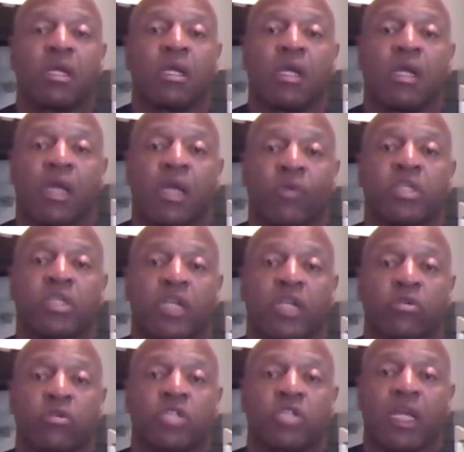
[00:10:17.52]
And we take
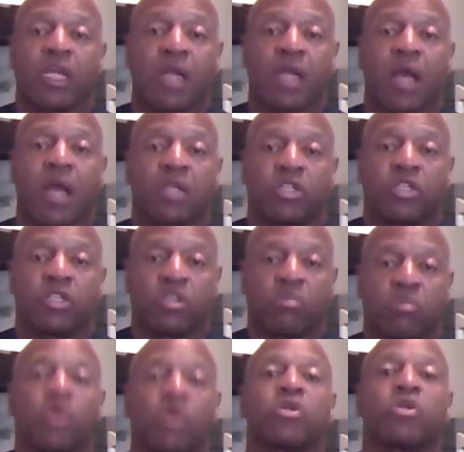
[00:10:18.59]
those technologies and
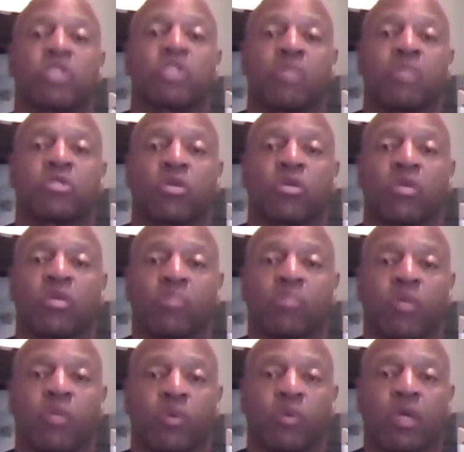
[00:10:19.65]
merge them so that
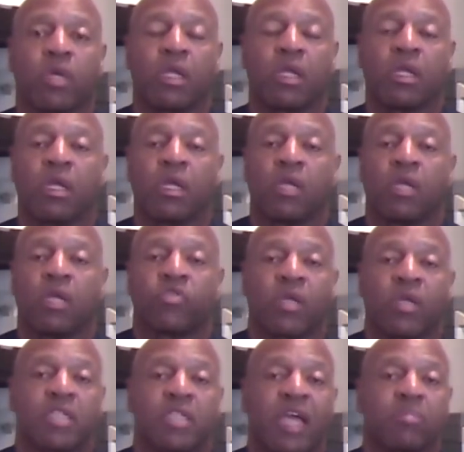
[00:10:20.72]
people can
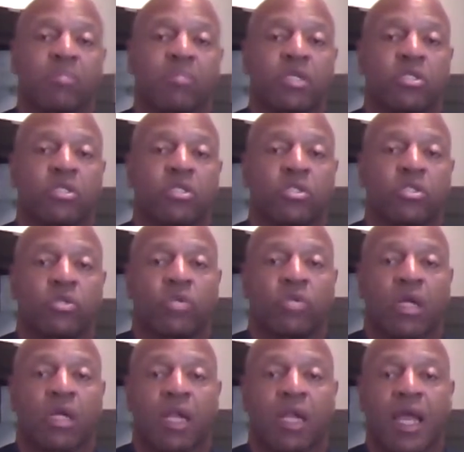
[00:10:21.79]
transact business to
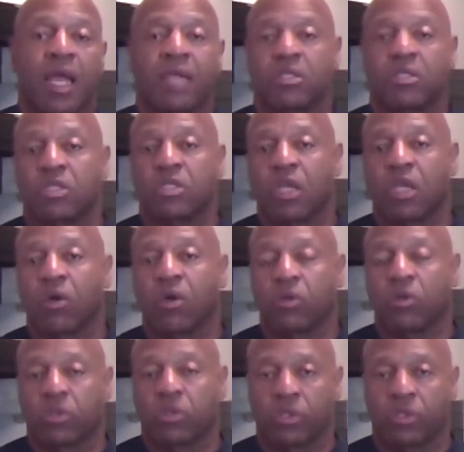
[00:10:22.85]
their clients and stakeholders.